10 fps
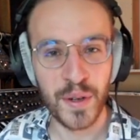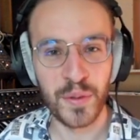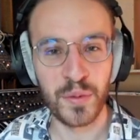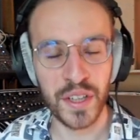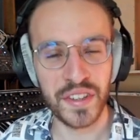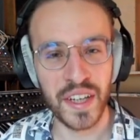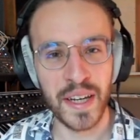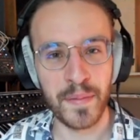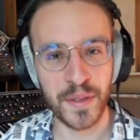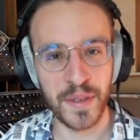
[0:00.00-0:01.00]
What
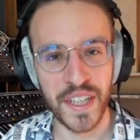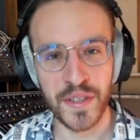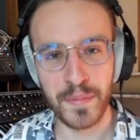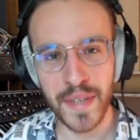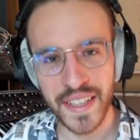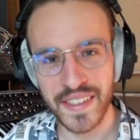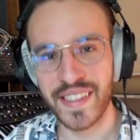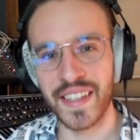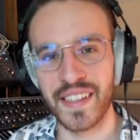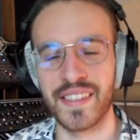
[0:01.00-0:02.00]
dynamic range means
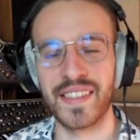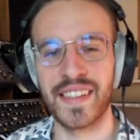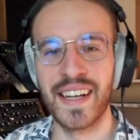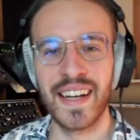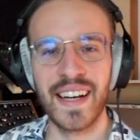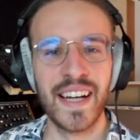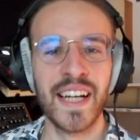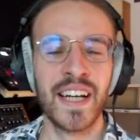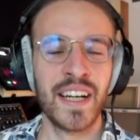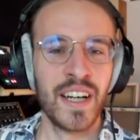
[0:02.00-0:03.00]
is,
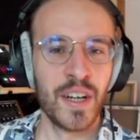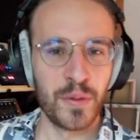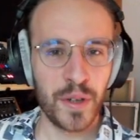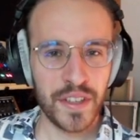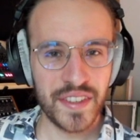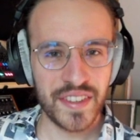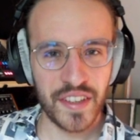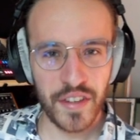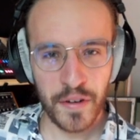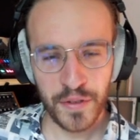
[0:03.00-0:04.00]
what's the
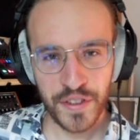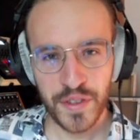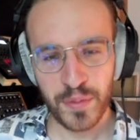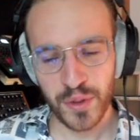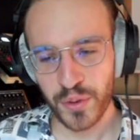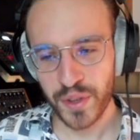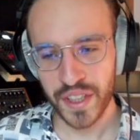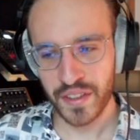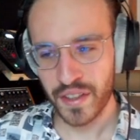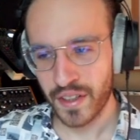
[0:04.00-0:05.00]
difference
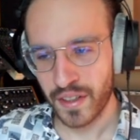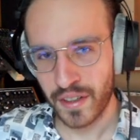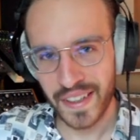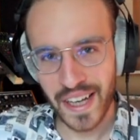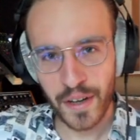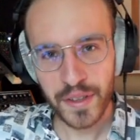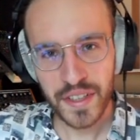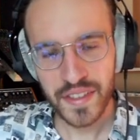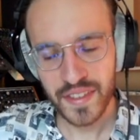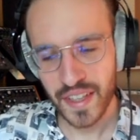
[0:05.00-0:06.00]
between the
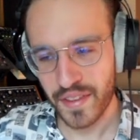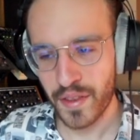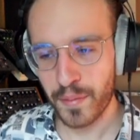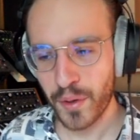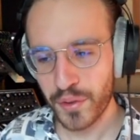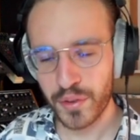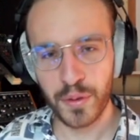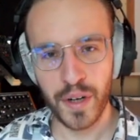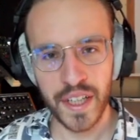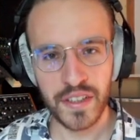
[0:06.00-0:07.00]
loudest and the most
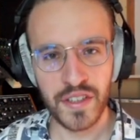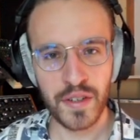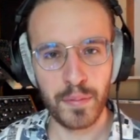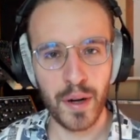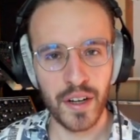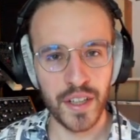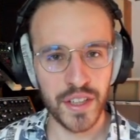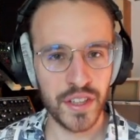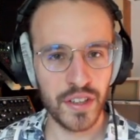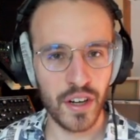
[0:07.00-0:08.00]
quiet
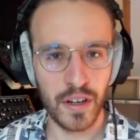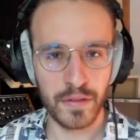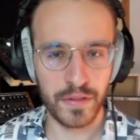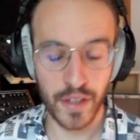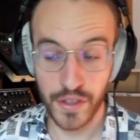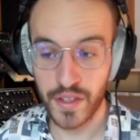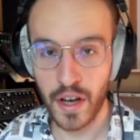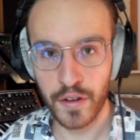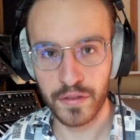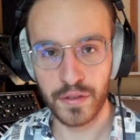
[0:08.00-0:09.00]
part of a
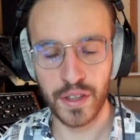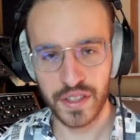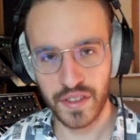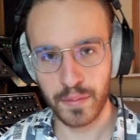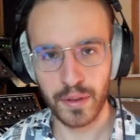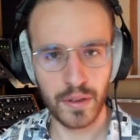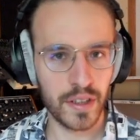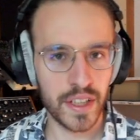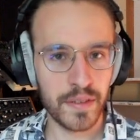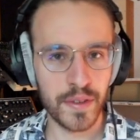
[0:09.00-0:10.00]
sound, for example, or
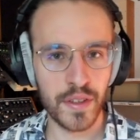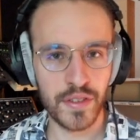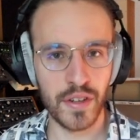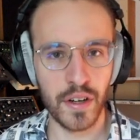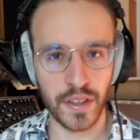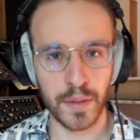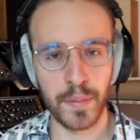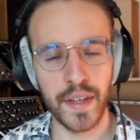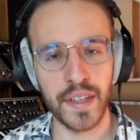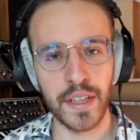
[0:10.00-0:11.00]
even the song,
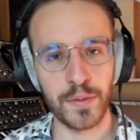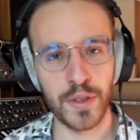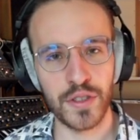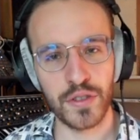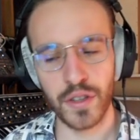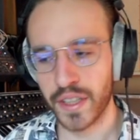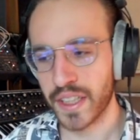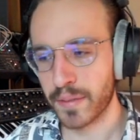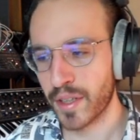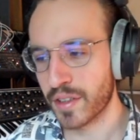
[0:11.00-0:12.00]
depending on what you're talking
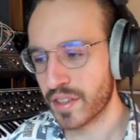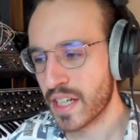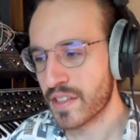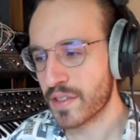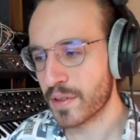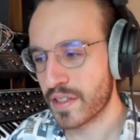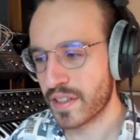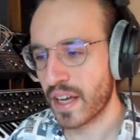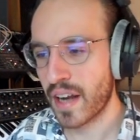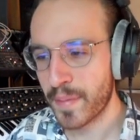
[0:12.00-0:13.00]
about. So the
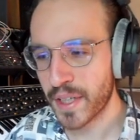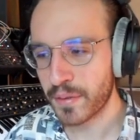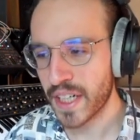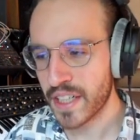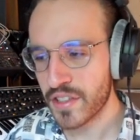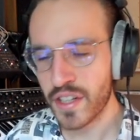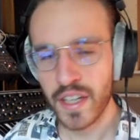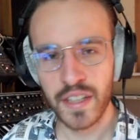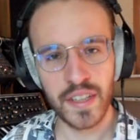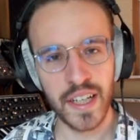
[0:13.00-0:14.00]
dynamic range
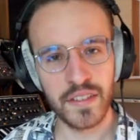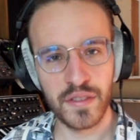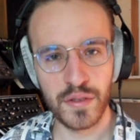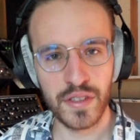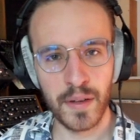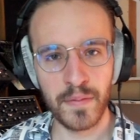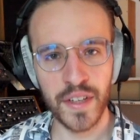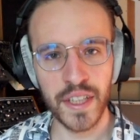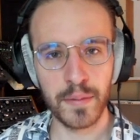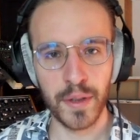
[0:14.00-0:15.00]
tells you
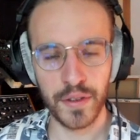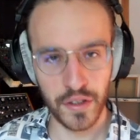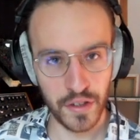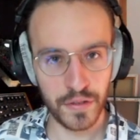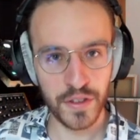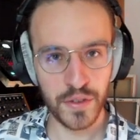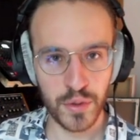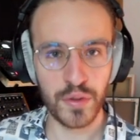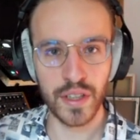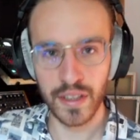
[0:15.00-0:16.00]
something about the difference
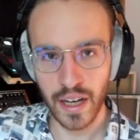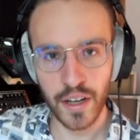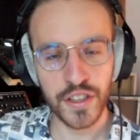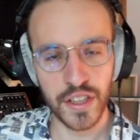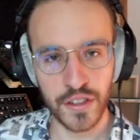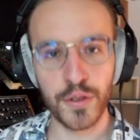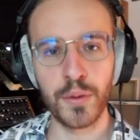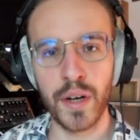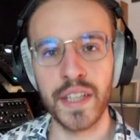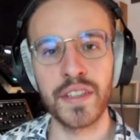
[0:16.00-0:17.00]
between loud and
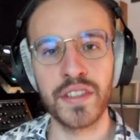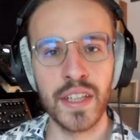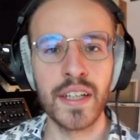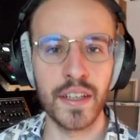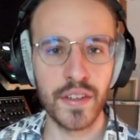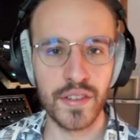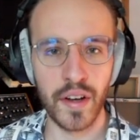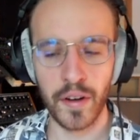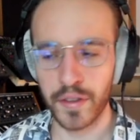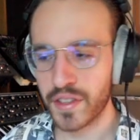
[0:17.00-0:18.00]
quiet in a
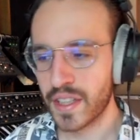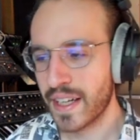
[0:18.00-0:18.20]
sound.